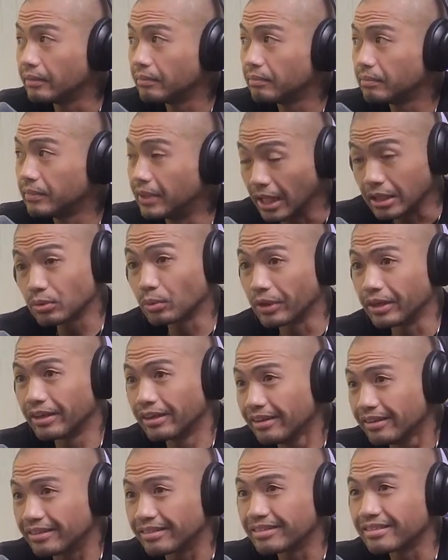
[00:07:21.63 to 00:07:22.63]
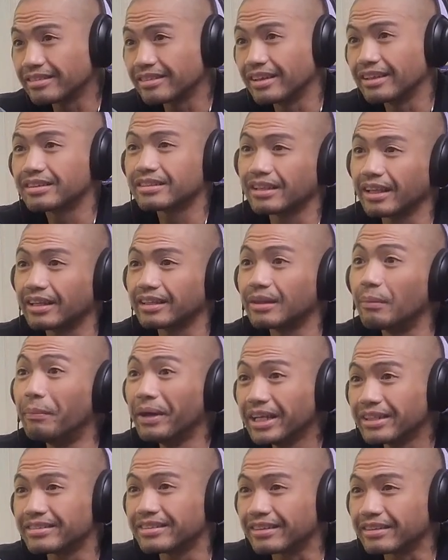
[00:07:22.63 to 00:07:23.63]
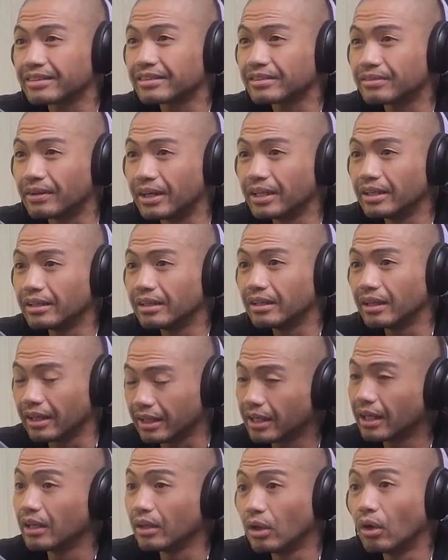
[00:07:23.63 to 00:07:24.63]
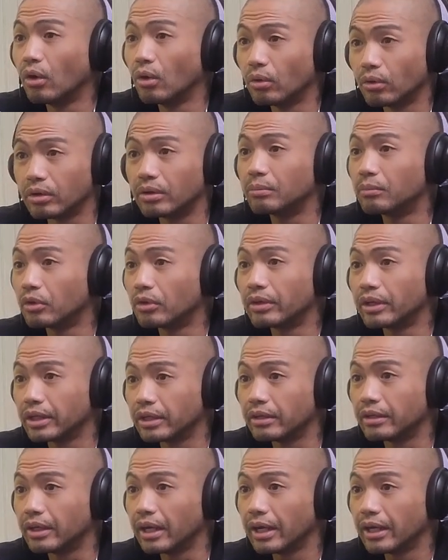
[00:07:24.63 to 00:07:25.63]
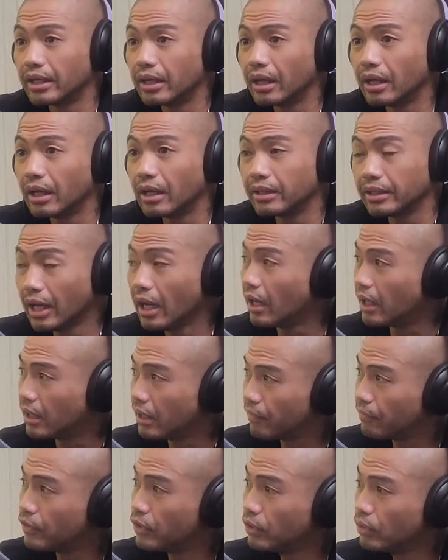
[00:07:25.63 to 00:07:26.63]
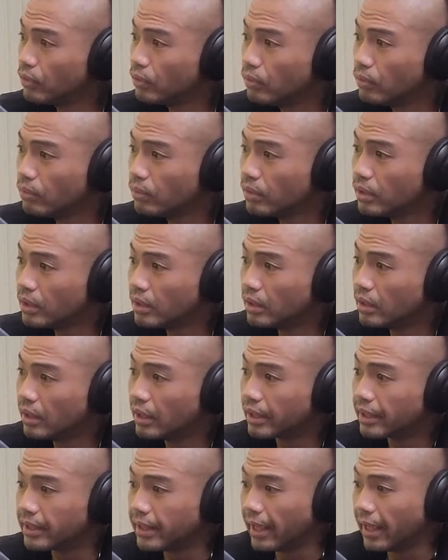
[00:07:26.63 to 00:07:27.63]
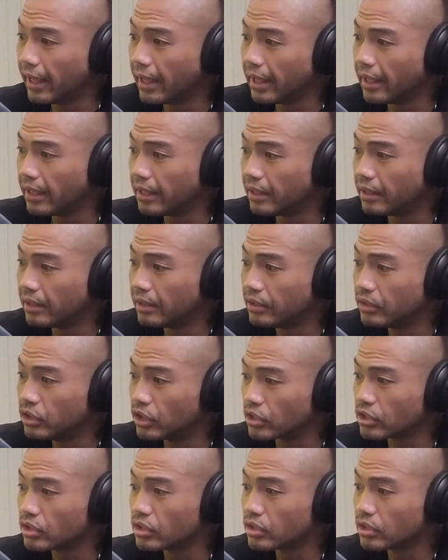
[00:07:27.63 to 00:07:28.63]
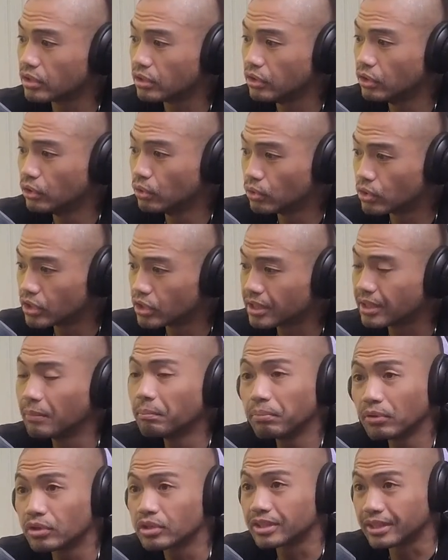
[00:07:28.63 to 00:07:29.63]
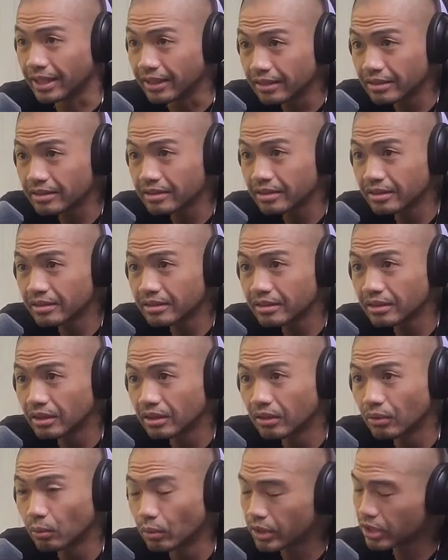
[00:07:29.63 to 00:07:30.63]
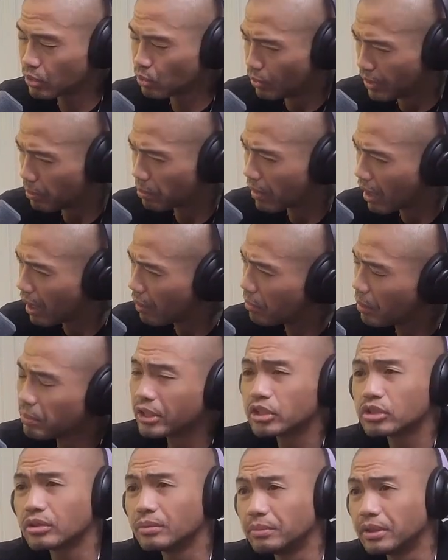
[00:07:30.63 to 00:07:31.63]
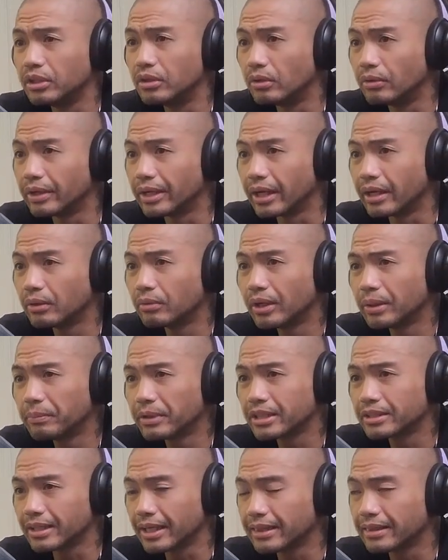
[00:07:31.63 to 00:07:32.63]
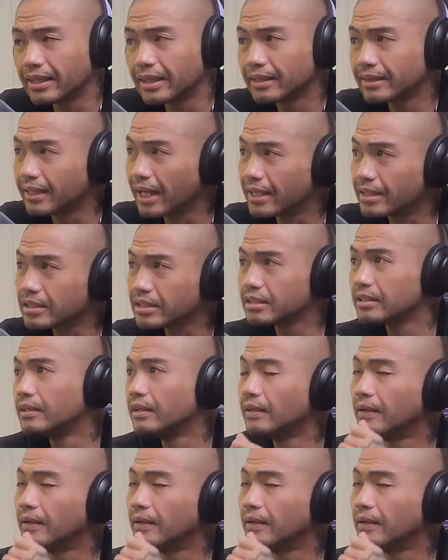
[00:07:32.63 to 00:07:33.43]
That's what it is. It's like the basics, right? Like hello, good morning, good night. Yeah, if you can just use simple sentences, which we probably should be doing anyway, because I think that's